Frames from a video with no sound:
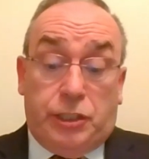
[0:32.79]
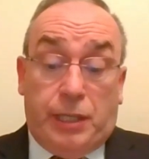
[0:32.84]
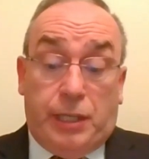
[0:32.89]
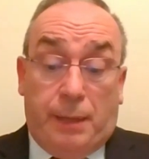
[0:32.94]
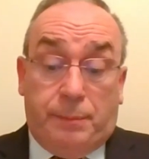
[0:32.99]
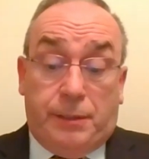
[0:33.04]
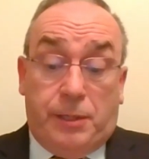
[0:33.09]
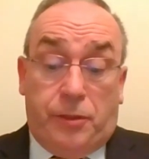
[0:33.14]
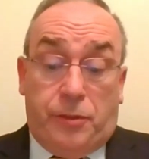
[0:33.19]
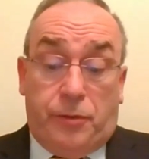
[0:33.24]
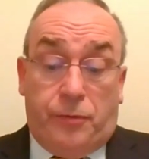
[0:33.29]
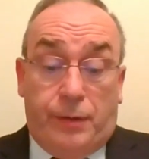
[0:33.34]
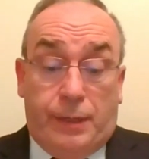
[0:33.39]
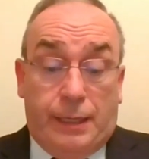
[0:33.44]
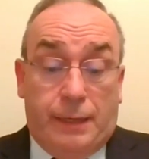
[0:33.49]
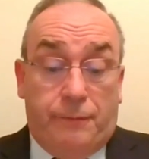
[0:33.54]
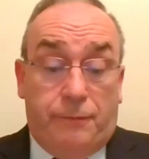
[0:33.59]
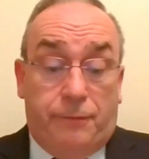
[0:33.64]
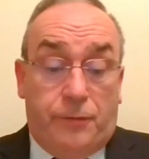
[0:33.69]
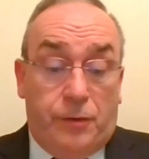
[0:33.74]
chapter
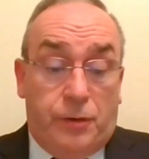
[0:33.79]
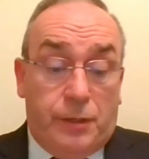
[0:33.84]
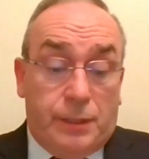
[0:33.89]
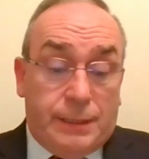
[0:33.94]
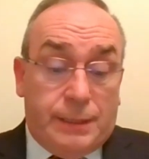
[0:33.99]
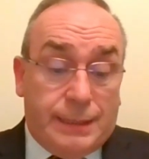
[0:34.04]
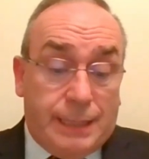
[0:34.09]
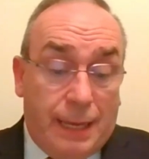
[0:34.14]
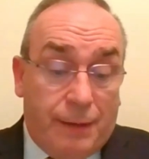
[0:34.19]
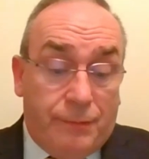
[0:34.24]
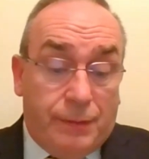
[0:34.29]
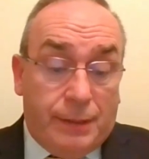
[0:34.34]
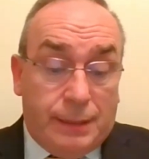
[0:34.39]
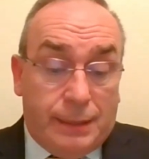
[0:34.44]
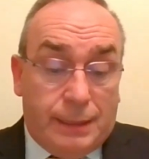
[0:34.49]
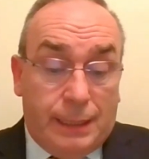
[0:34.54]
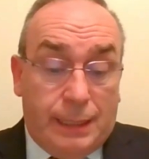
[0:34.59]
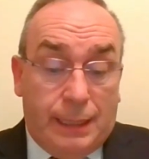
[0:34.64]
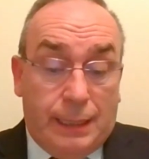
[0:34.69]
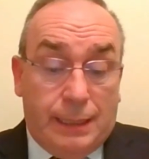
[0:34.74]
3 and verse
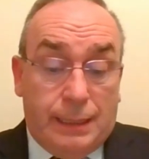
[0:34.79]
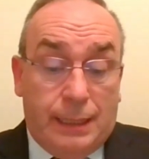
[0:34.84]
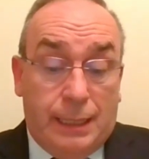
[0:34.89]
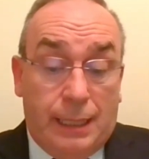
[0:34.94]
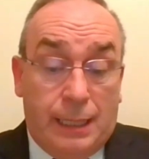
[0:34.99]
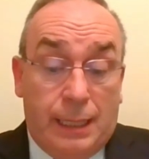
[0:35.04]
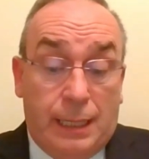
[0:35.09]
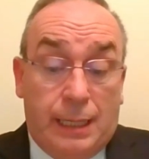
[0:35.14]
17.